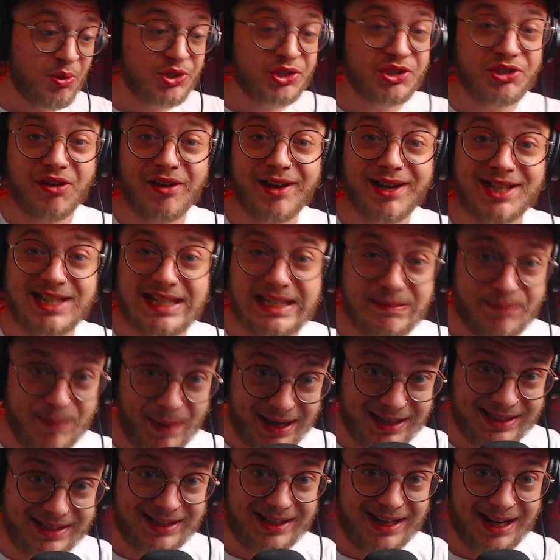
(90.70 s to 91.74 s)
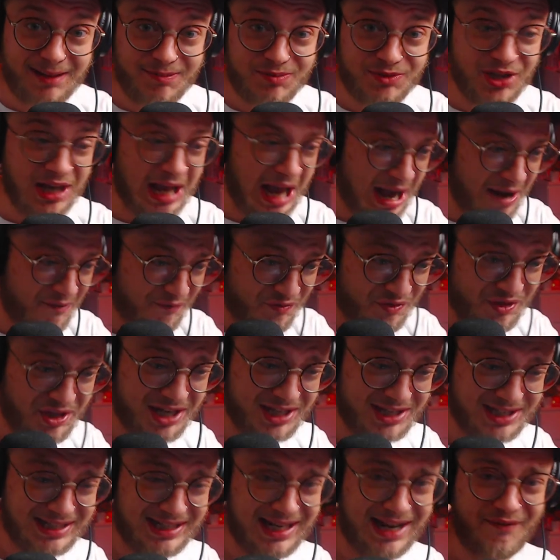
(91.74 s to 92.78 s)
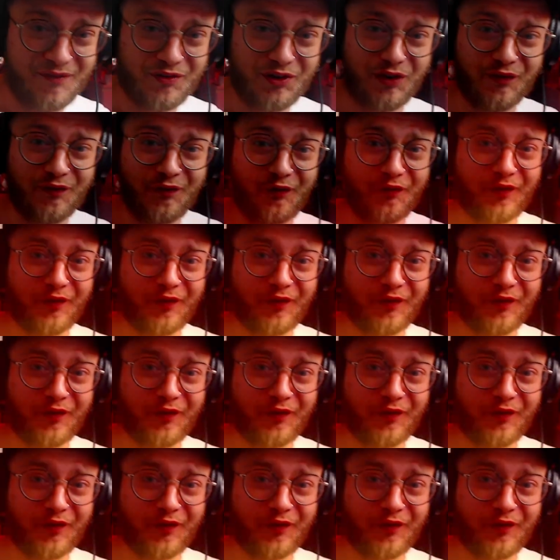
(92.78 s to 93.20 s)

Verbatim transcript: was not expecting him to have this level of